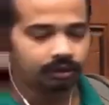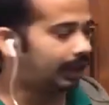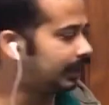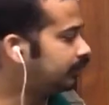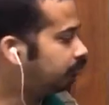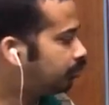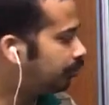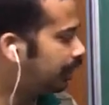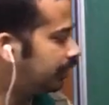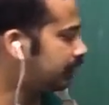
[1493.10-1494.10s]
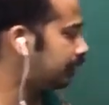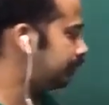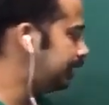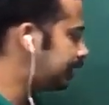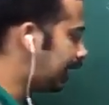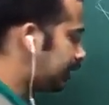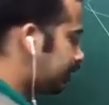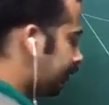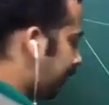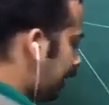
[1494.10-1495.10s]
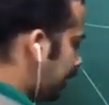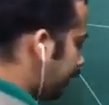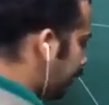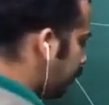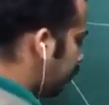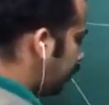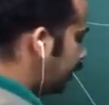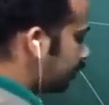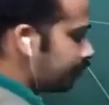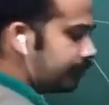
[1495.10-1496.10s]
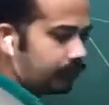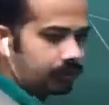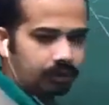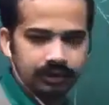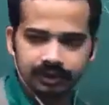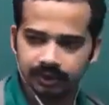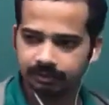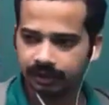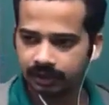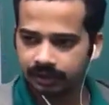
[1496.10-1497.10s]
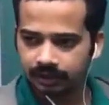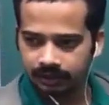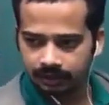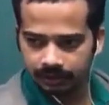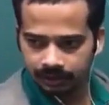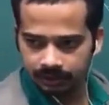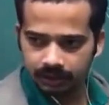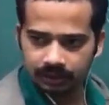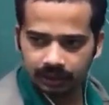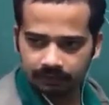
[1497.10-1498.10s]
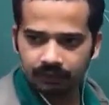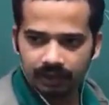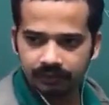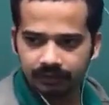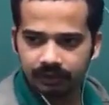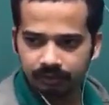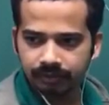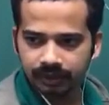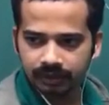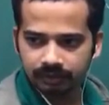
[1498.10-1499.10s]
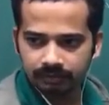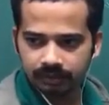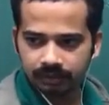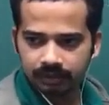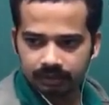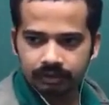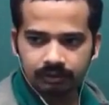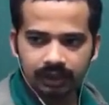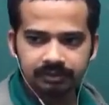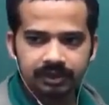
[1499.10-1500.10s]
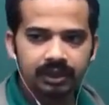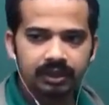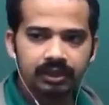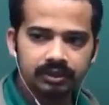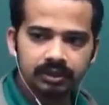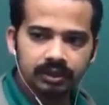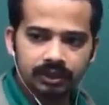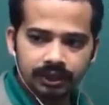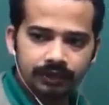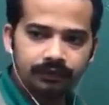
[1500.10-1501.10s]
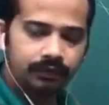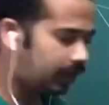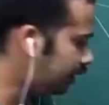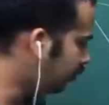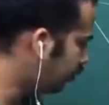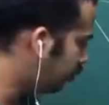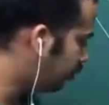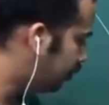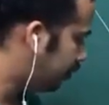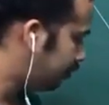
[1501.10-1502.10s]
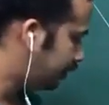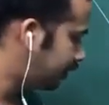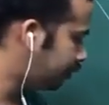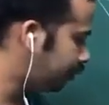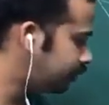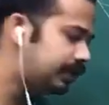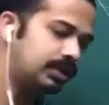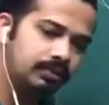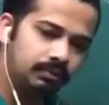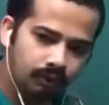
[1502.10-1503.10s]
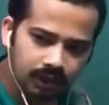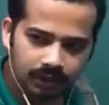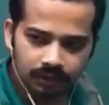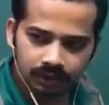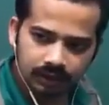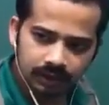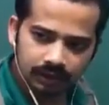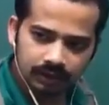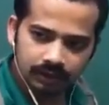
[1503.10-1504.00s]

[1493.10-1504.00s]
No, again, momentum, it has a well-defined momentum before collision, am I right? It had a well-defined momentum. So what I am saying is, if you try to measure position more accurately,